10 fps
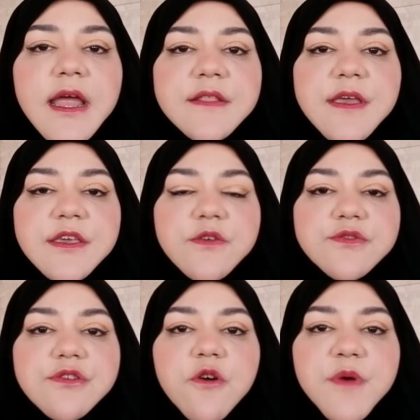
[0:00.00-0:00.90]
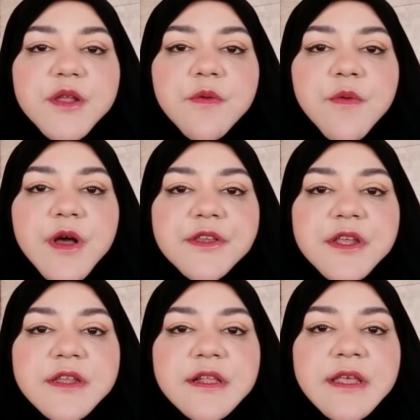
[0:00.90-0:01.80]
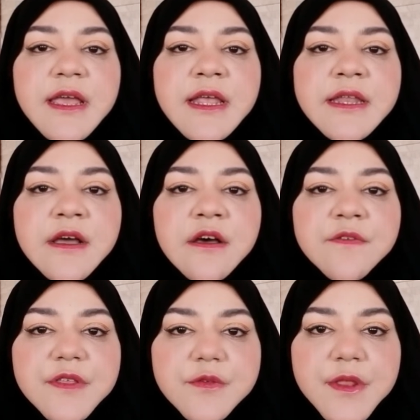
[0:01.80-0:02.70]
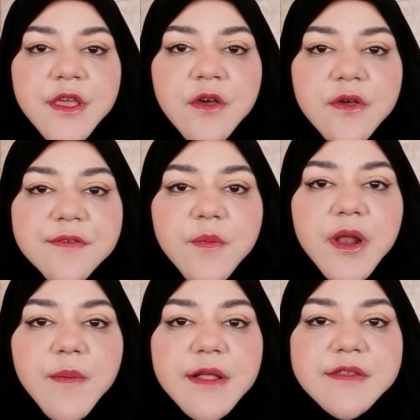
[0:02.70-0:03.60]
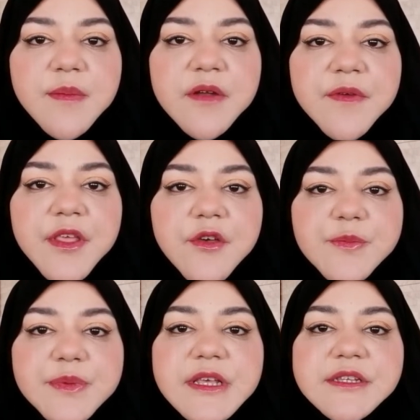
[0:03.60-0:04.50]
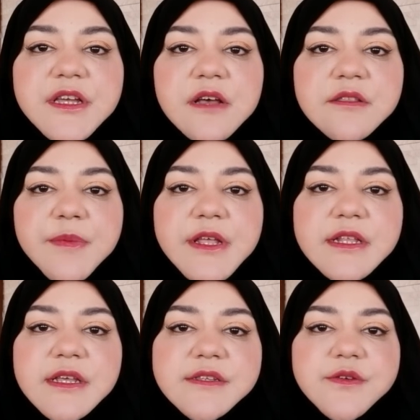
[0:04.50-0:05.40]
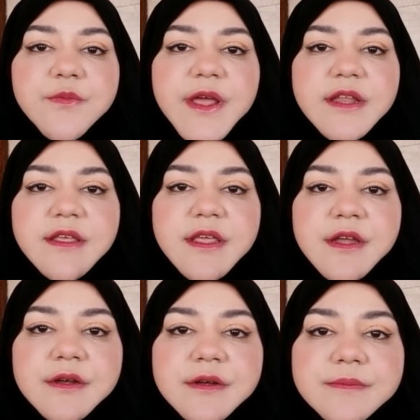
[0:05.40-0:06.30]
Thank you so much for watching till the end of this video. If you want to watch similar videos, please check out the playlist right here.